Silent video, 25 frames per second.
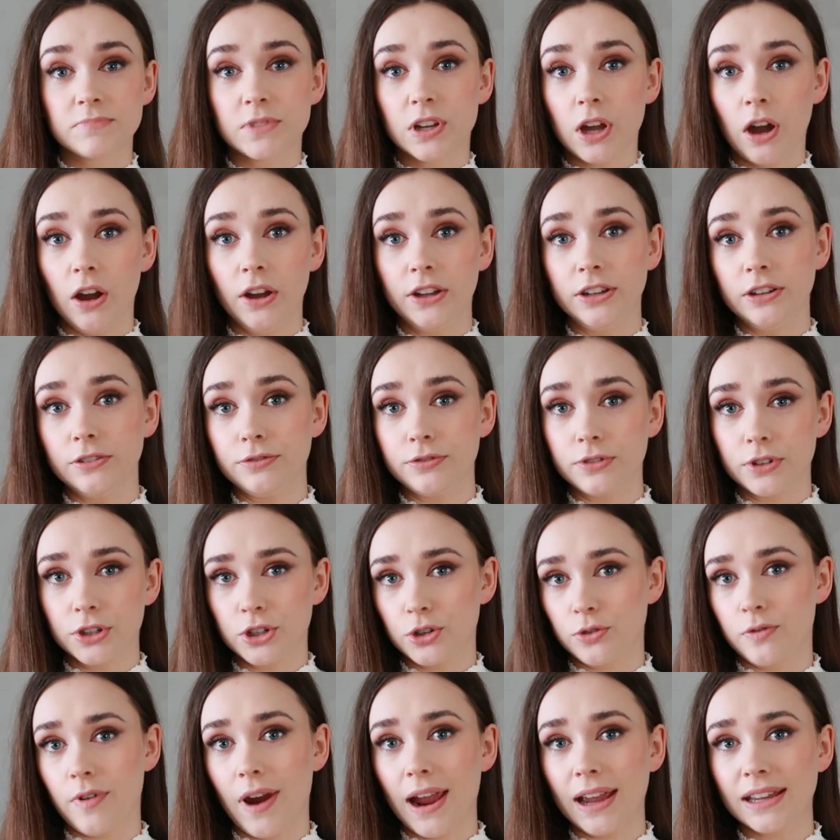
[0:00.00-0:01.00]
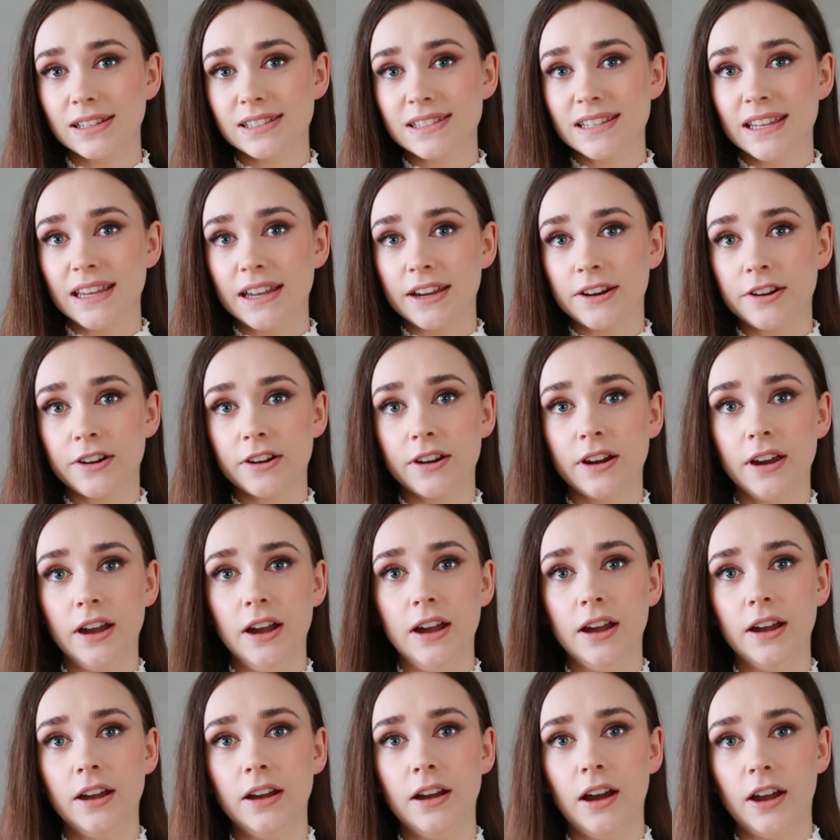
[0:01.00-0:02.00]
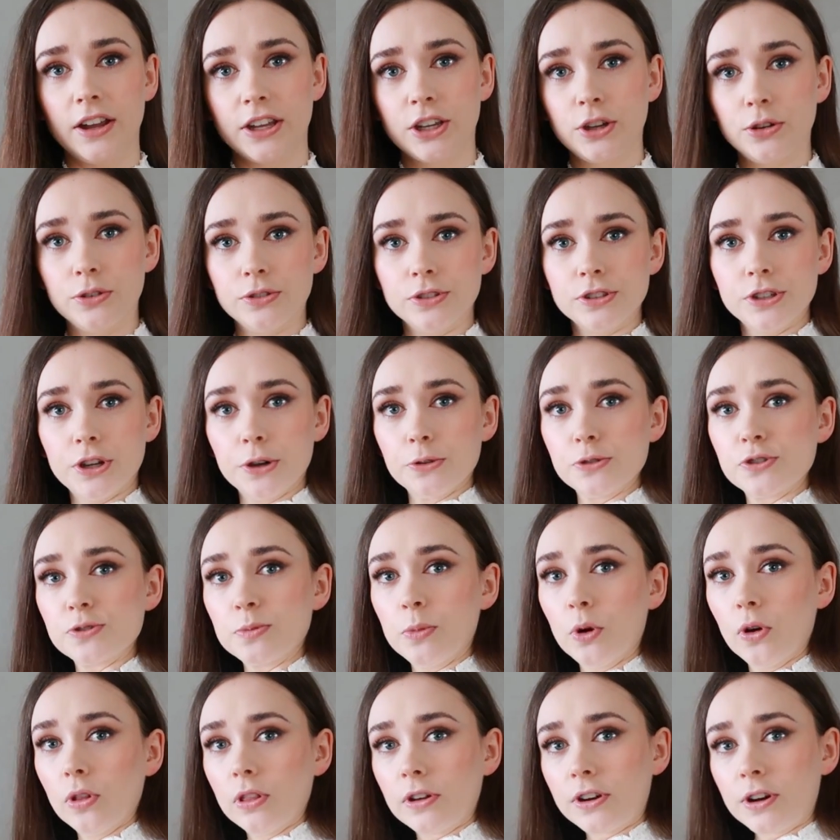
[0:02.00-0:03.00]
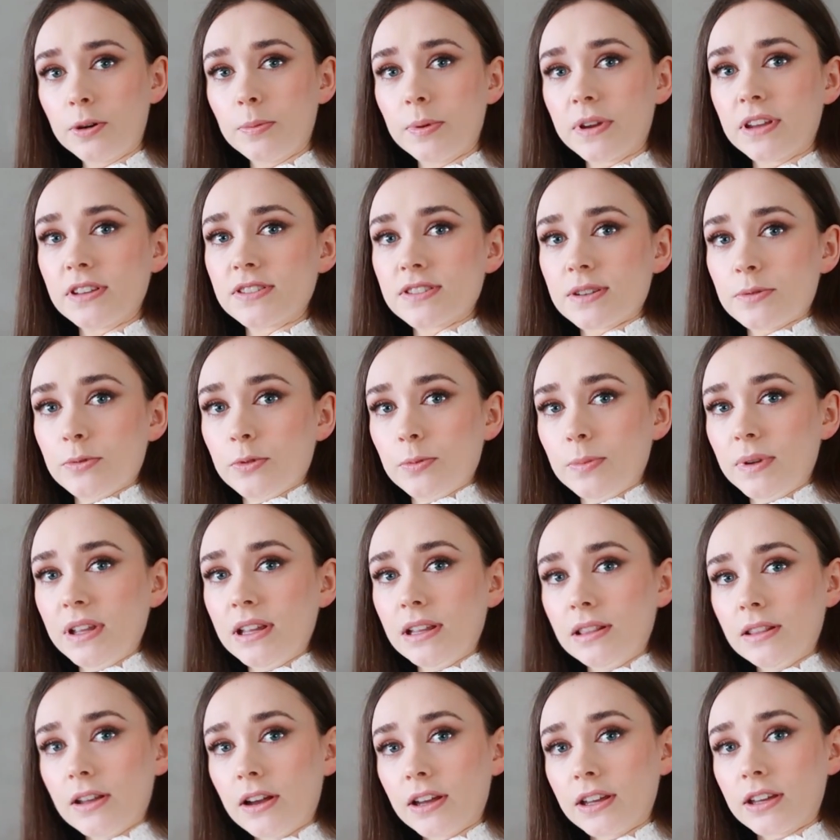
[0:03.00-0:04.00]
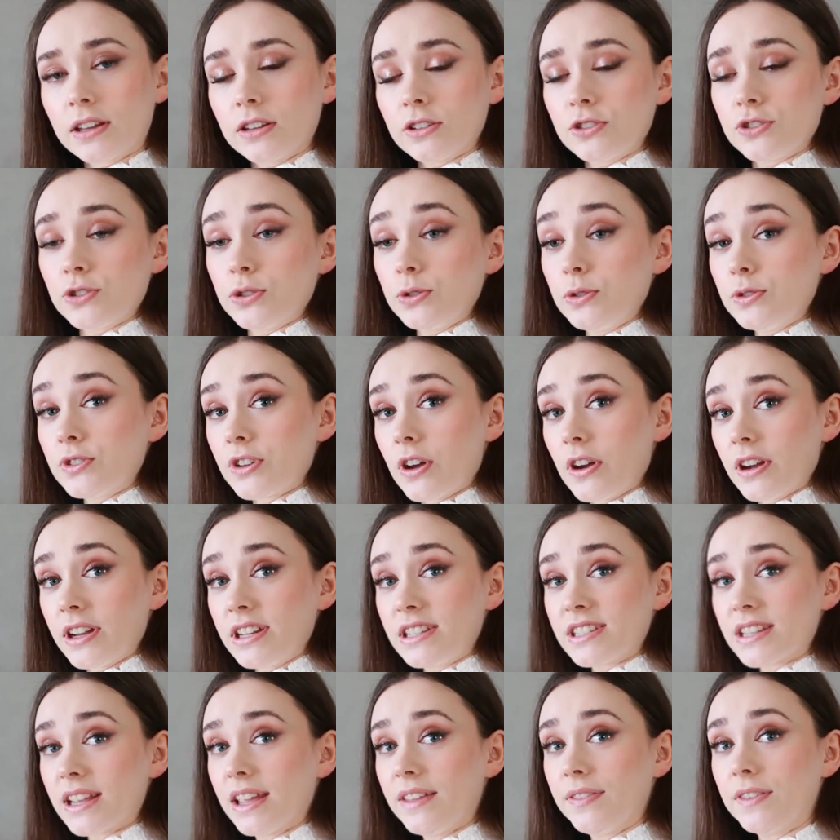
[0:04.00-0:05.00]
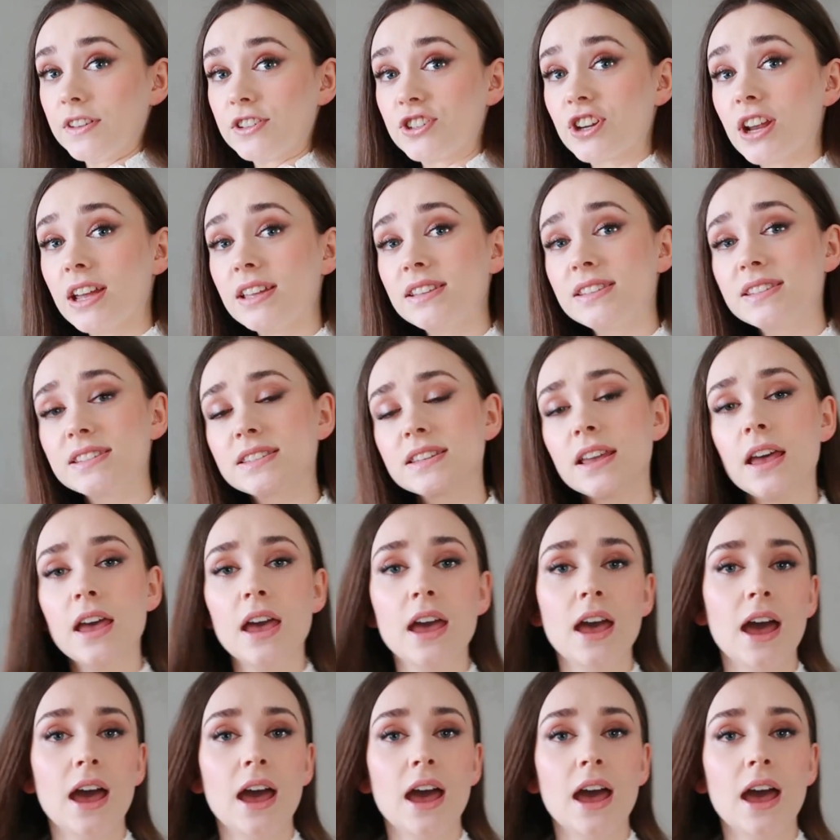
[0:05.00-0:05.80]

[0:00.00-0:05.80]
kind of correct here. I couldn't go smaller because it would be like too tight in the chest.